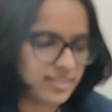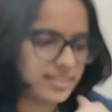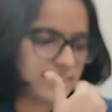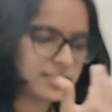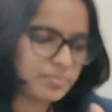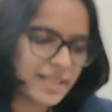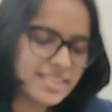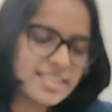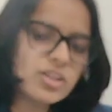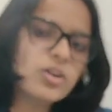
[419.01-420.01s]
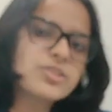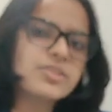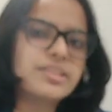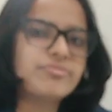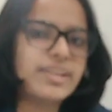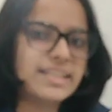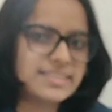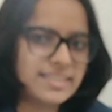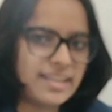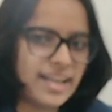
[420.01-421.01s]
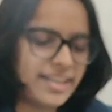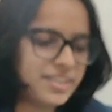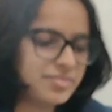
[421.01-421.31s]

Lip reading: This pencil also reflects the light which